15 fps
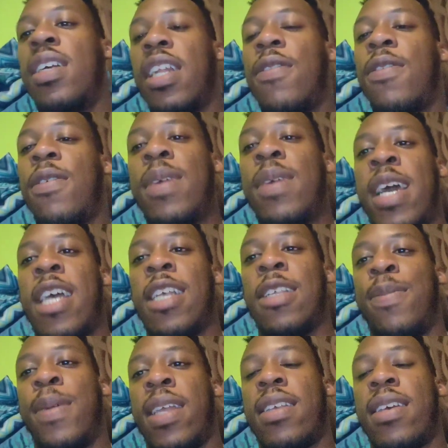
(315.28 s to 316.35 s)
looking from the
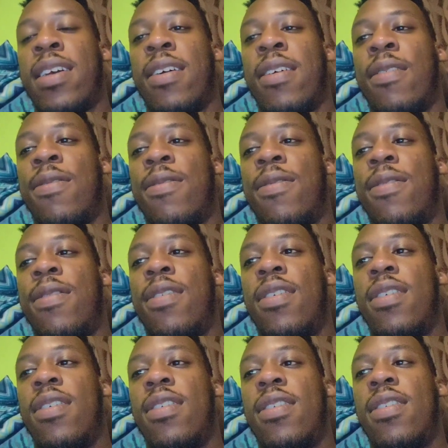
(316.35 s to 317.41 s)
aspect of
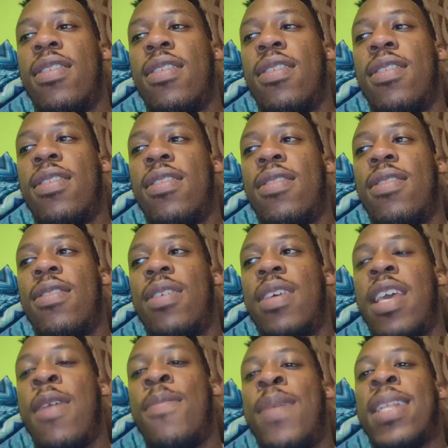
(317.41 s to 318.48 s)

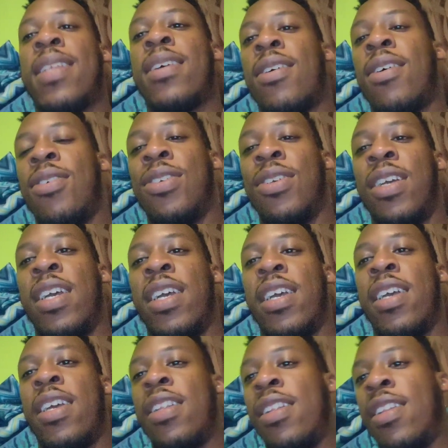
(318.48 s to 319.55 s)
impact the culture,
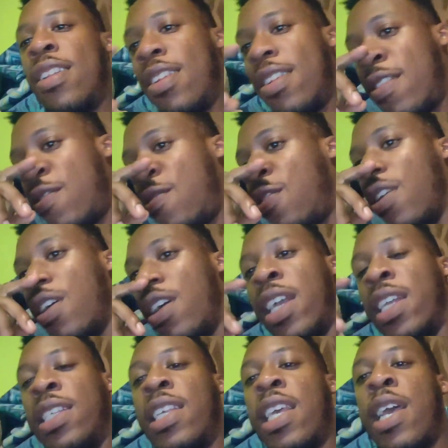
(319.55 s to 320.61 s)
and
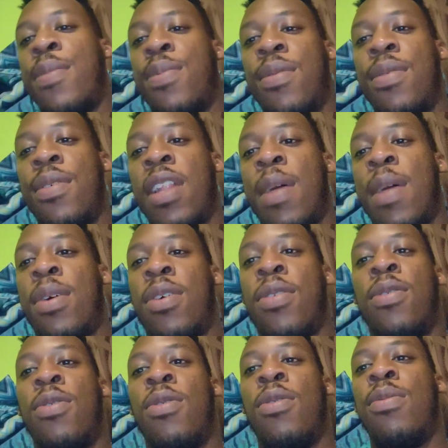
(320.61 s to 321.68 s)
for example, I'm
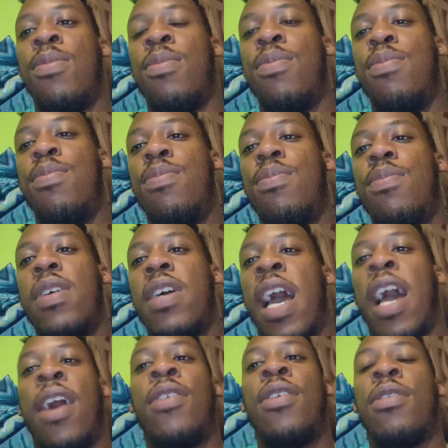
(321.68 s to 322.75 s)
gonna go.
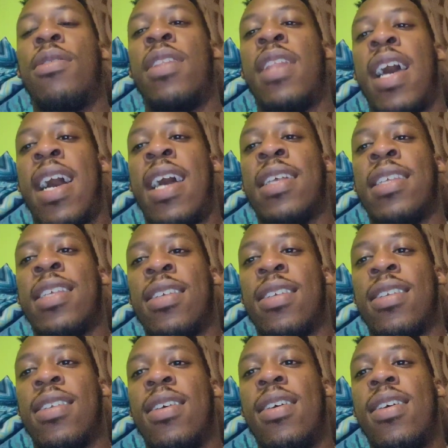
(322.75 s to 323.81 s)
I don't know
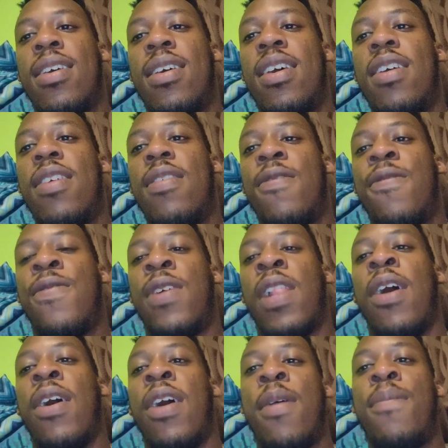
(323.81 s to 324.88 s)
Nas's
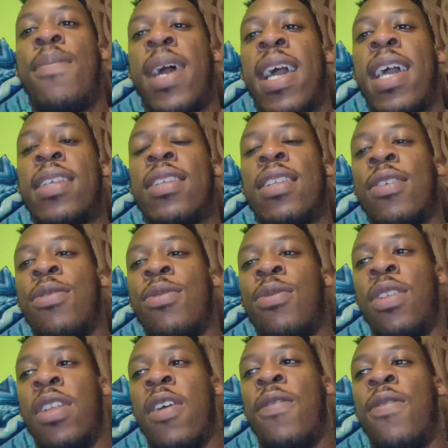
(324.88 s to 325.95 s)
full out impacts,
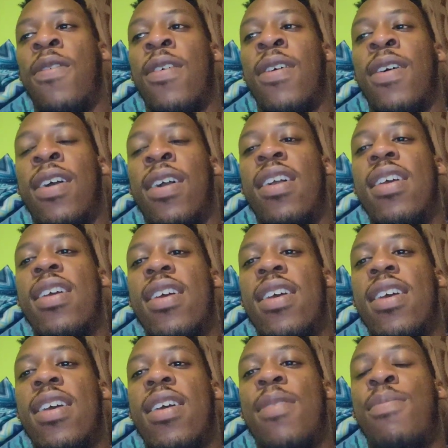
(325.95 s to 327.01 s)
therefore,
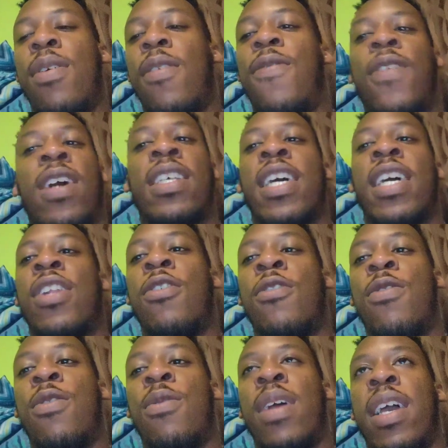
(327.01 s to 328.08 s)
but as far as I
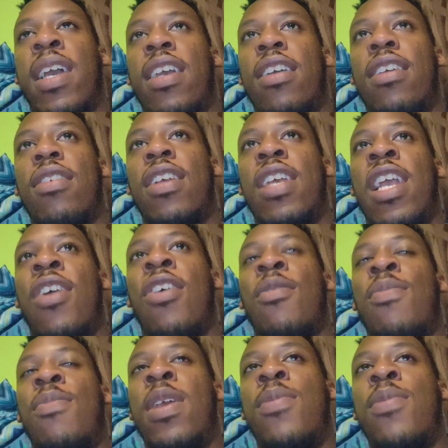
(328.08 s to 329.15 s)
know from like
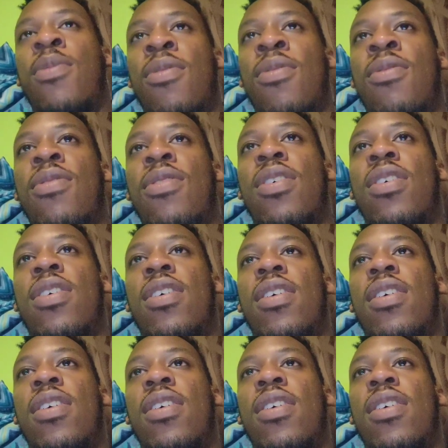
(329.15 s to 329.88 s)
hearing people,